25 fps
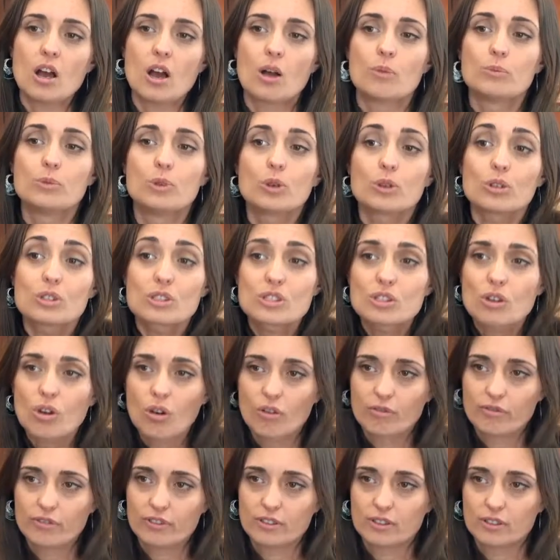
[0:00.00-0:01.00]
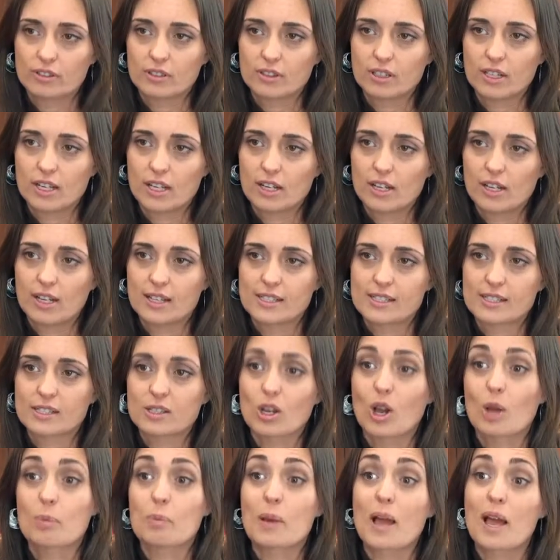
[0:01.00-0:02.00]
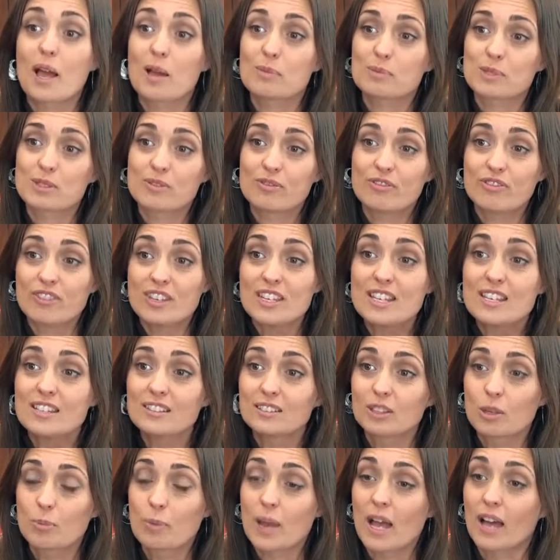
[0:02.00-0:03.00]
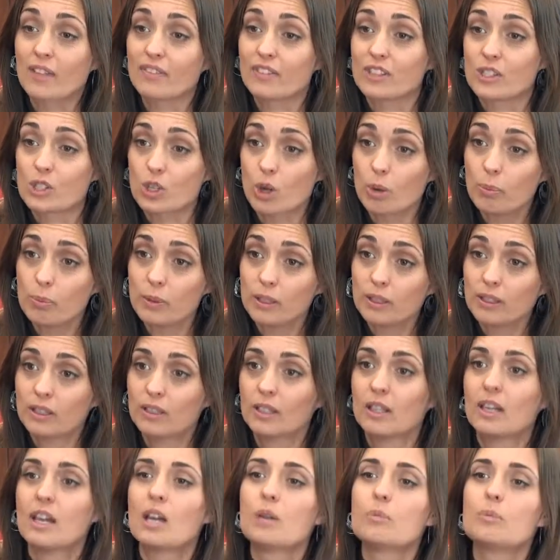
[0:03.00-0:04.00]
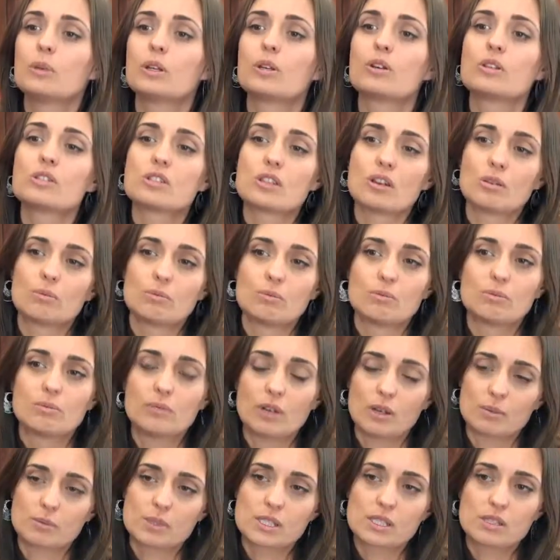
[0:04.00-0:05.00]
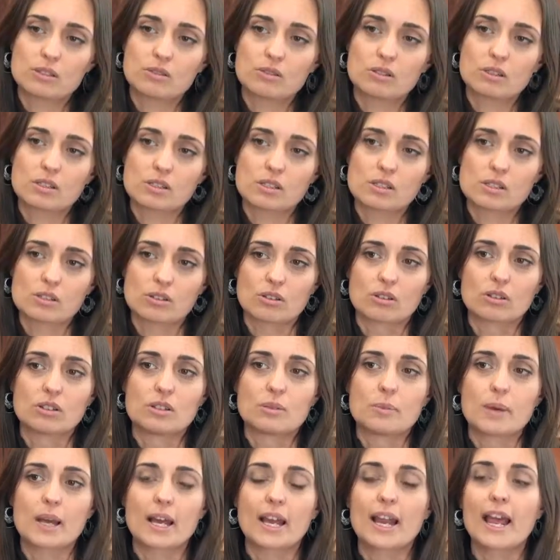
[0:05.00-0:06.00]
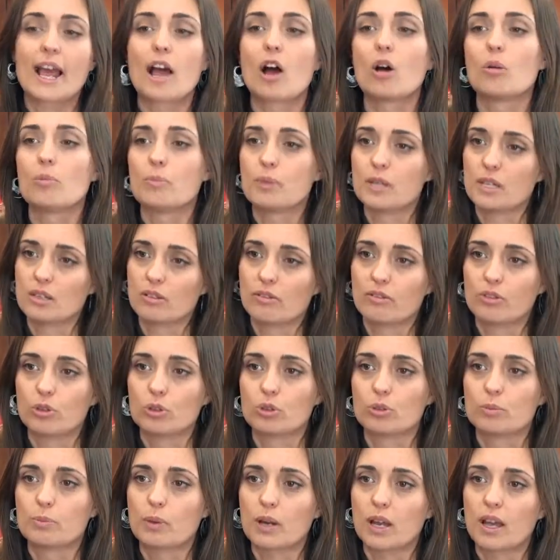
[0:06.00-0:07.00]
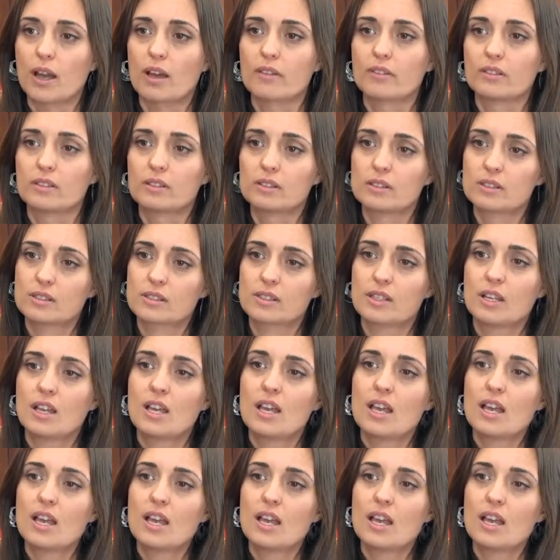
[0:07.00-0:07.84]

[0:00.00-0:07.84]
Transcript: I'm not as confident as I perhaps feel about the topic, because I'm still concerned about how I'm being viewed by others.